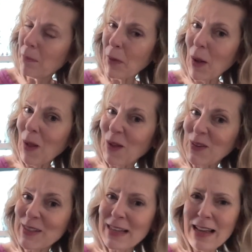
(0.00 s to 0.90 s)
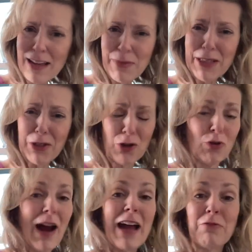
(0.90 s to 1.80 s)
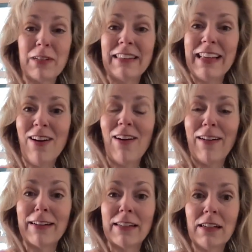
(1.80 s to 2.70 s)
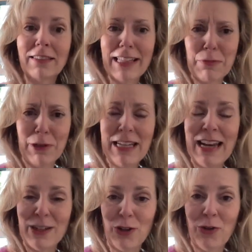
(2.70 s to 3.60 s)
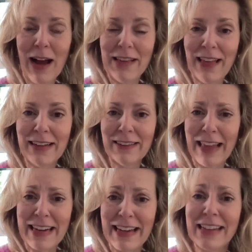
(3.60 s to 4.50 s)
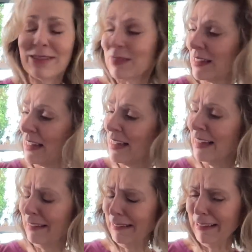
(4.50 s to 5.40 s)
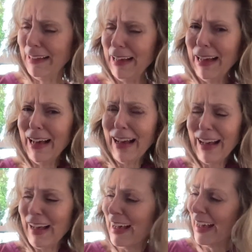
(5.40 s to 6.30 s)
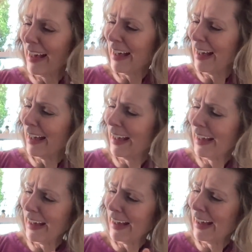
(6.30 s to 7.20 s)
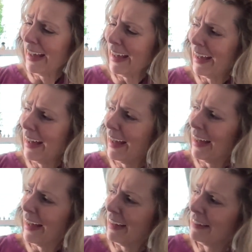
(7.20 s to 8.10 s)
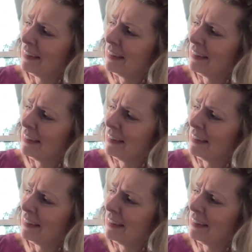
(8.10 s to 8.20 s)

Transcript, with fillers: Bawls. It means to cry really hard. Let's pretend to cry like Elena. Ah!